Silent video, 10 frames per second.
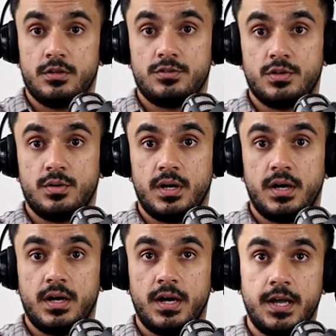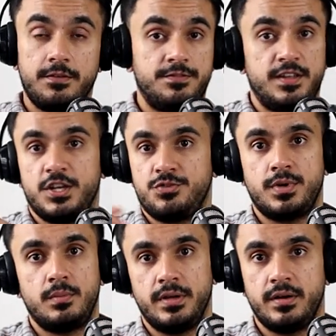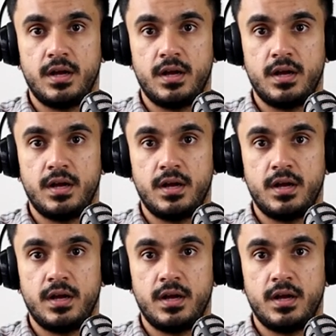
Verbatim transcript: So I finished probably